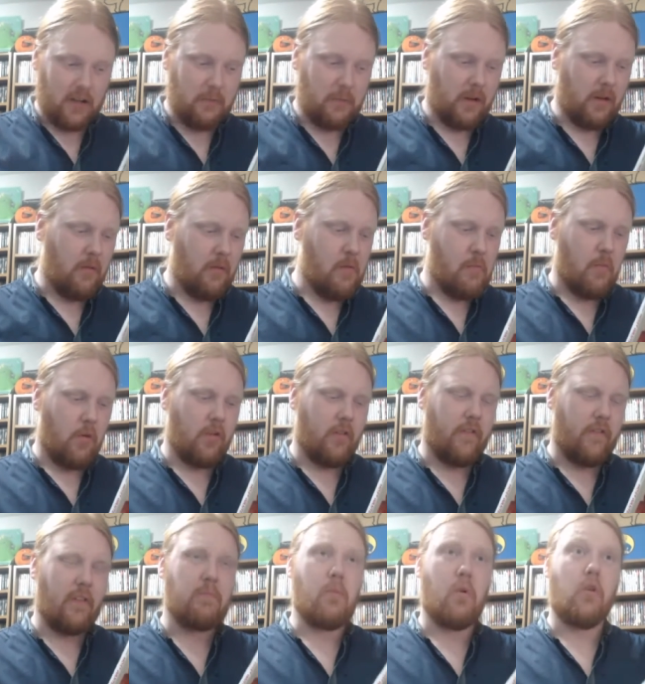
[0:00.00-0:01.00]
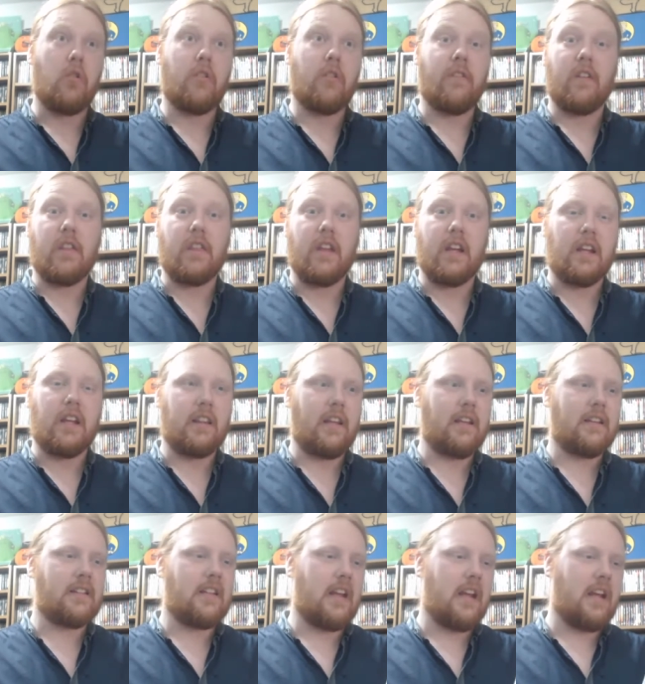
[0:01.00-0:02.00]
that's becoming more of a thing
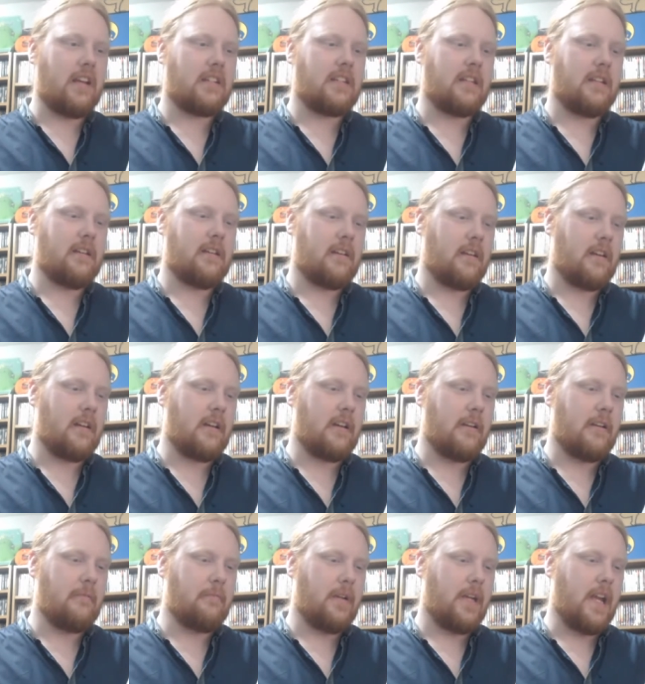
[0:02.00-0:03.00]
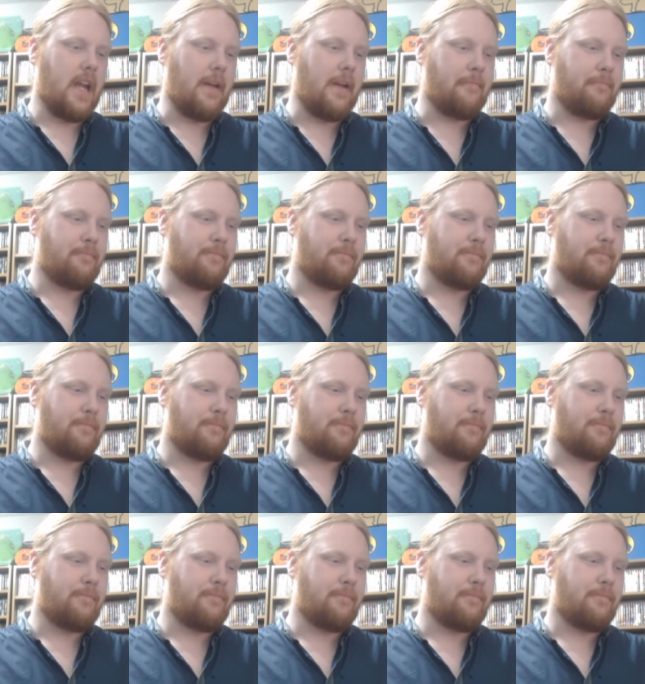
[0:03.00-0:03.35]
these days. But yeah.